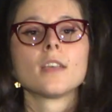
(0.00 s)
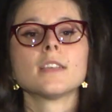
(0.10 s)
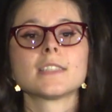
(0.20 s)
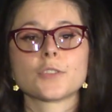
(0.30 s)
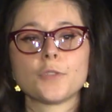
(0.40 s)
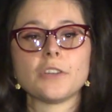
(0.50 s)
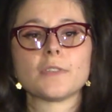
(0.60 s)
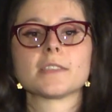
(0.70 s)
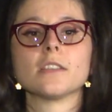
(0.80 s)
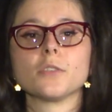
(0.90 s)
Screen
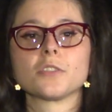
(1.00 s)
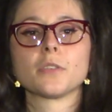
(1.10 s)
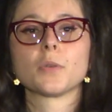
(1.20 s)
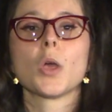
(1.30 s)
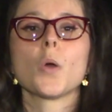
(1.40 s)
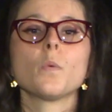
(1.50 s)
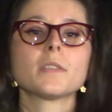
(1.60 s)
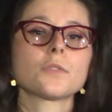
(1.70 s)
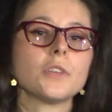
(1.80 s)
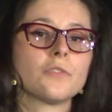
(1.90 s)
resolution. With
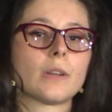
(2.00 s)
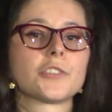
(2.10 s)
screen